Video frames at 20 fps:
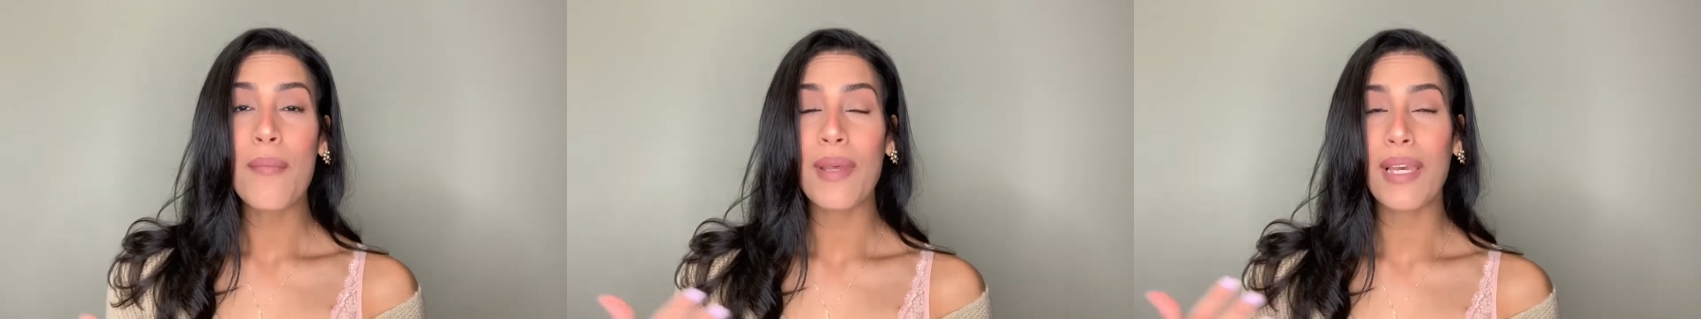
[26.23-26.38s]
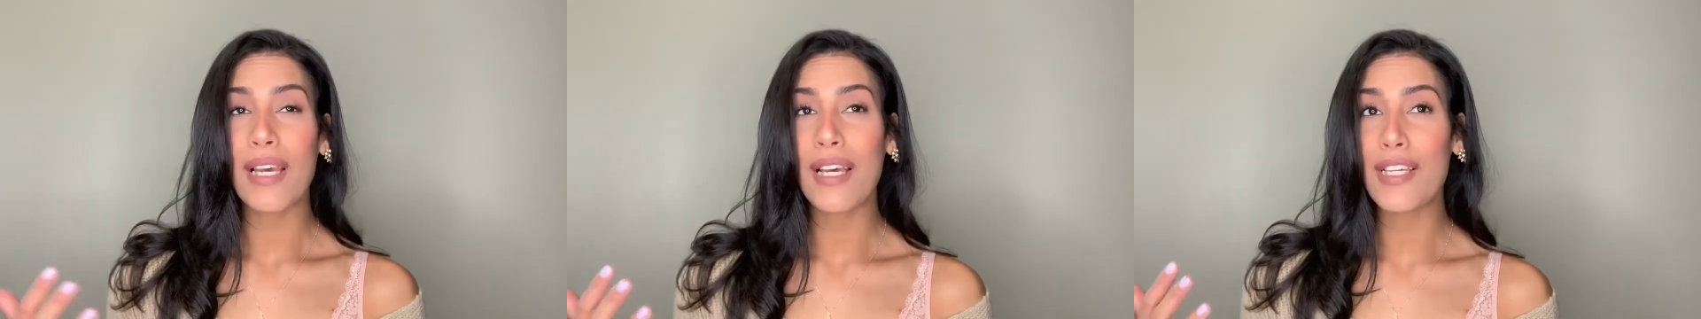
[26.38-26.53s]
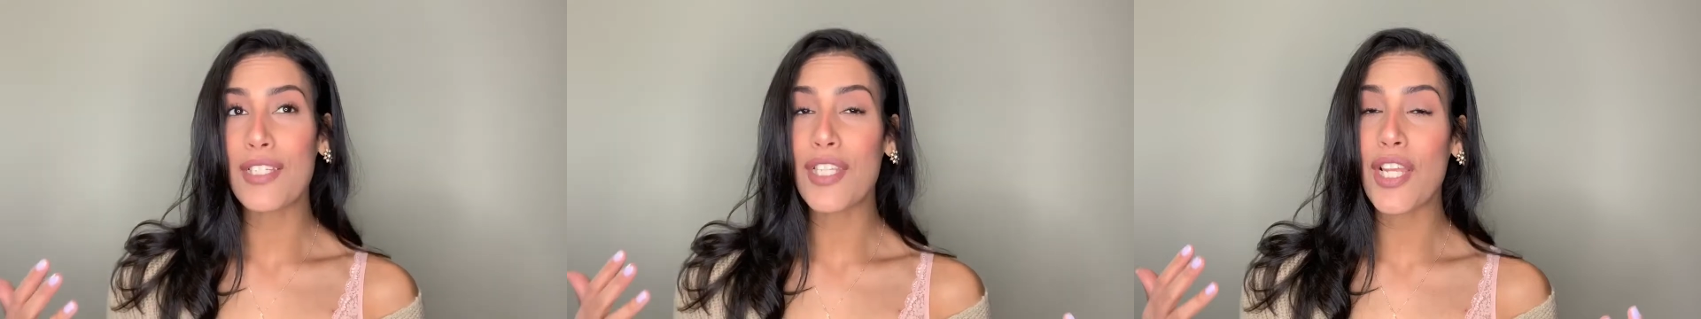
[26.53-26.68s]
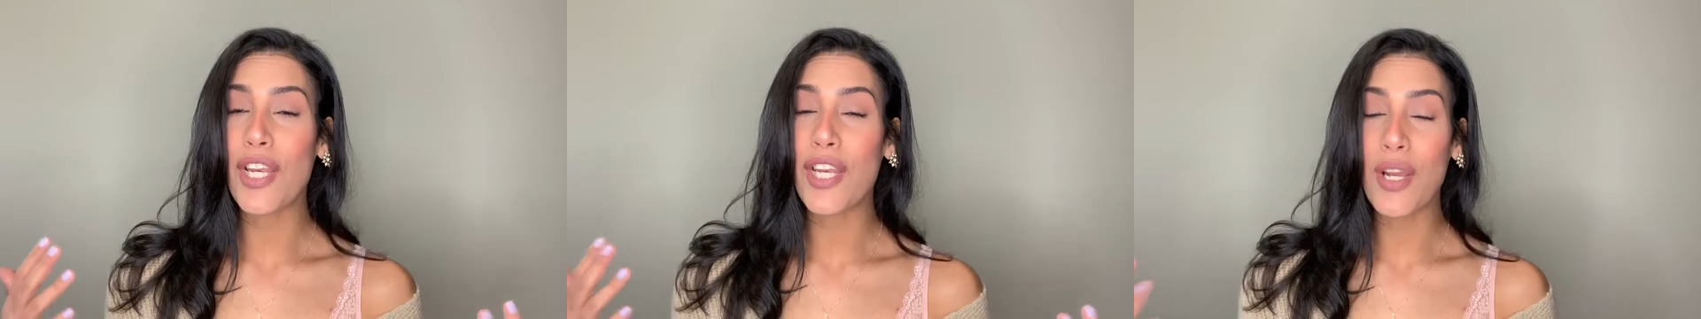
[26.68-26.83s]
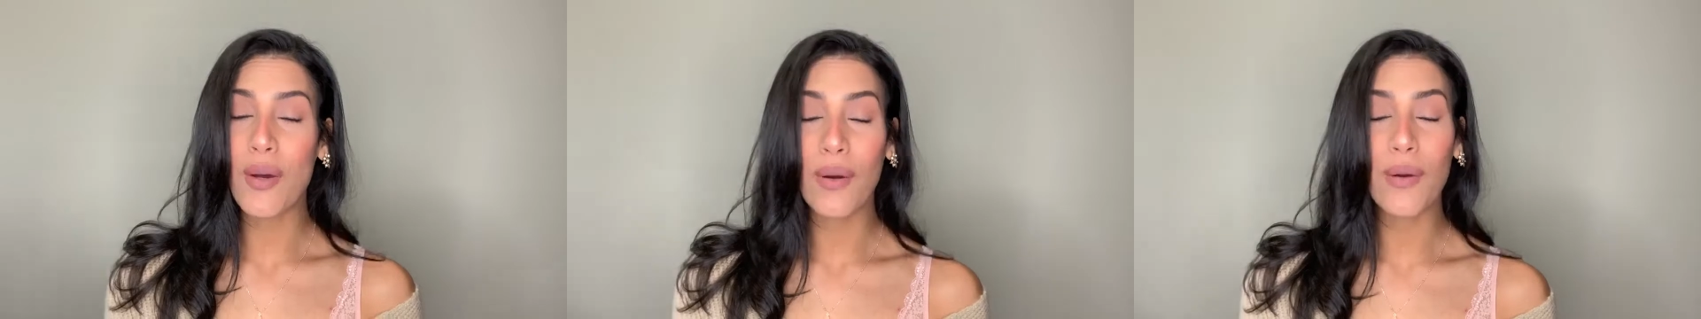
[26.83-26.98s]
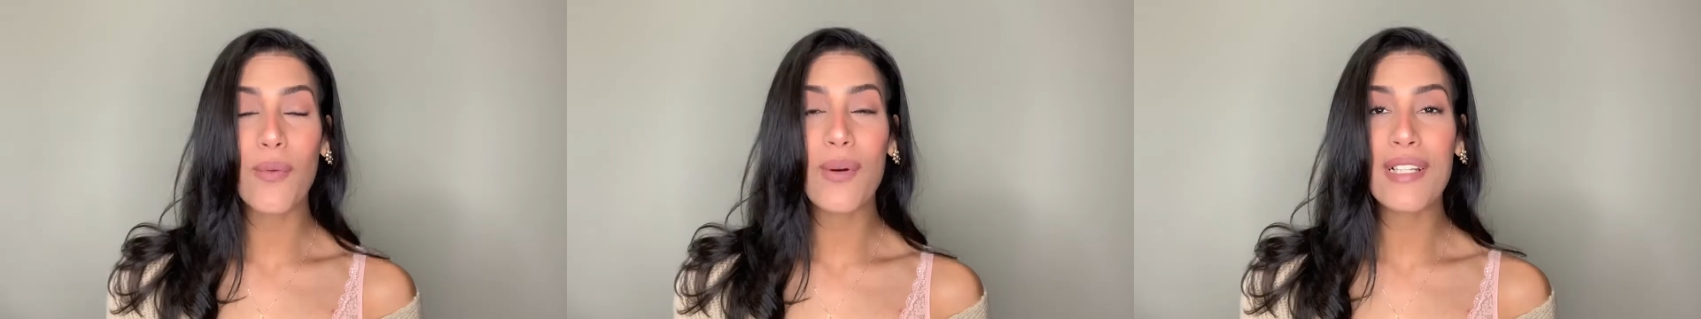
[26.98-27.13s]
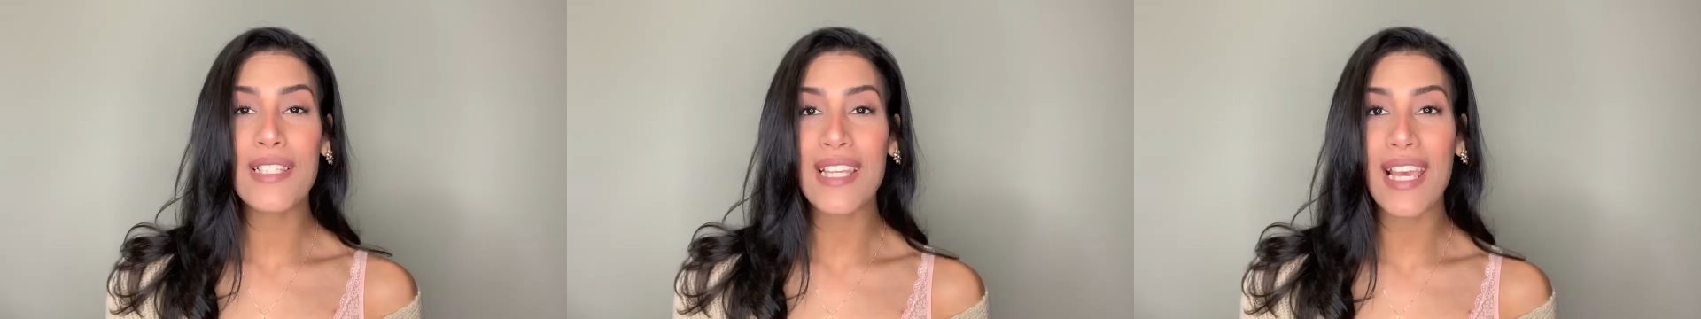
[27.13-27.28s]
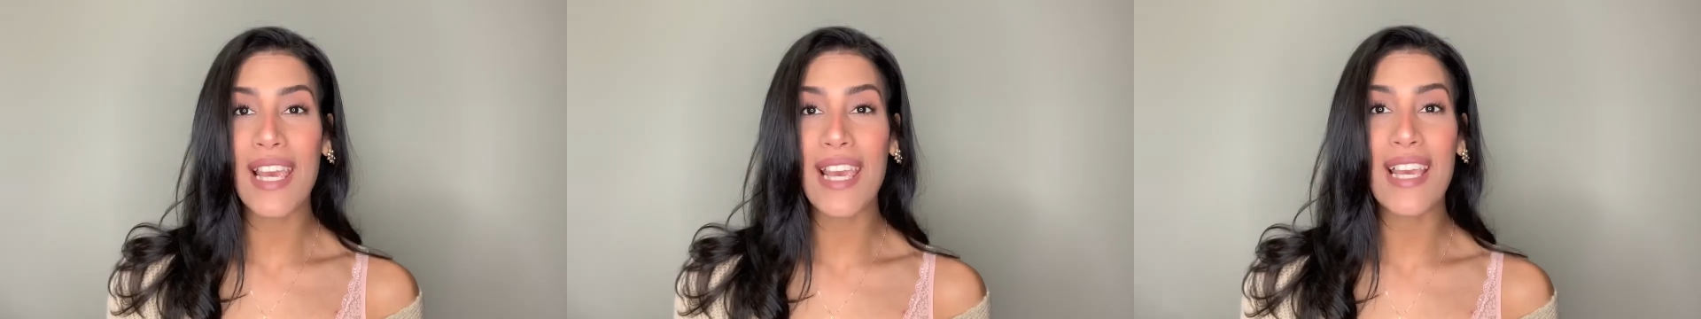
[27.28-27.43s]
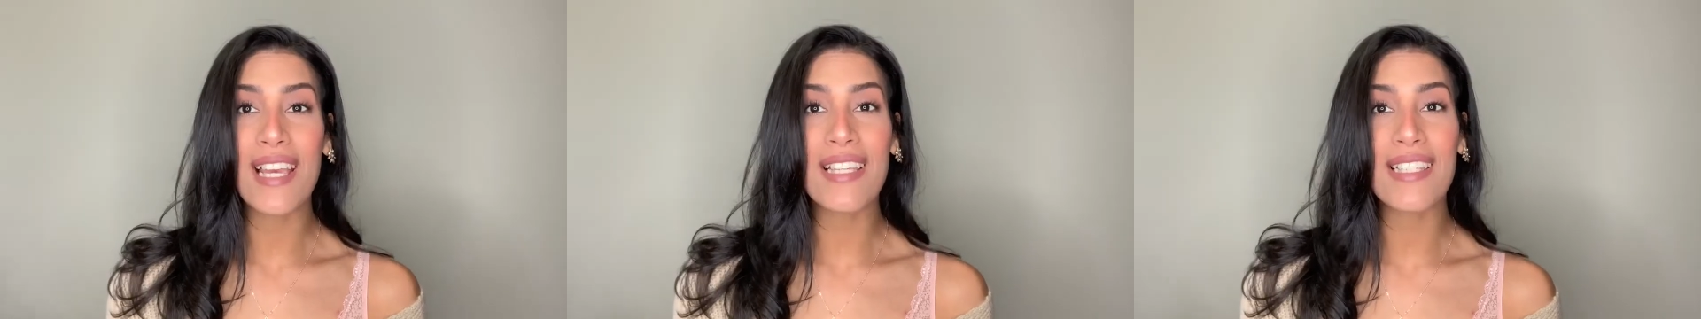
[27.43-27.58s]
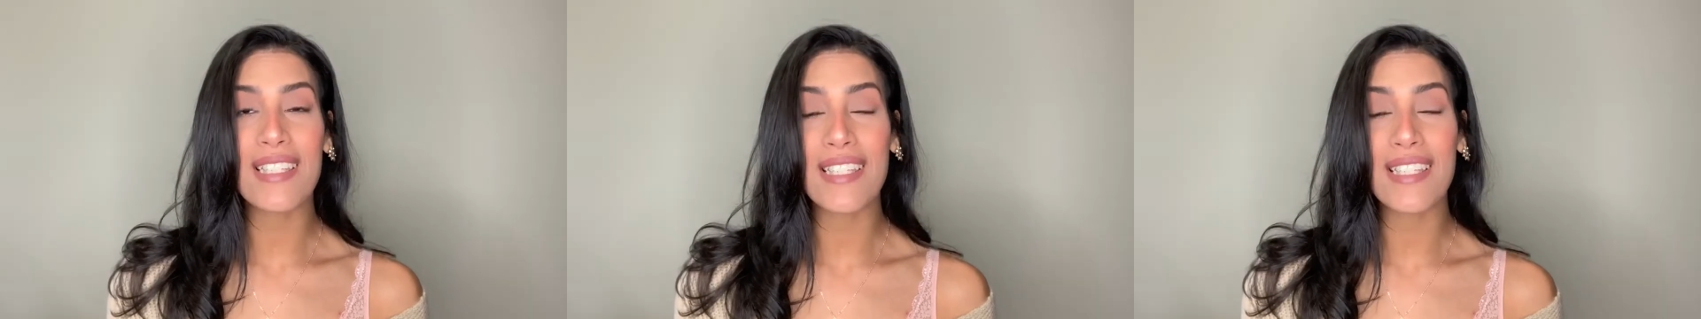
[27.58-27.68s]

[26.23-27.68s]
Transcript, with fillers: because no one wants a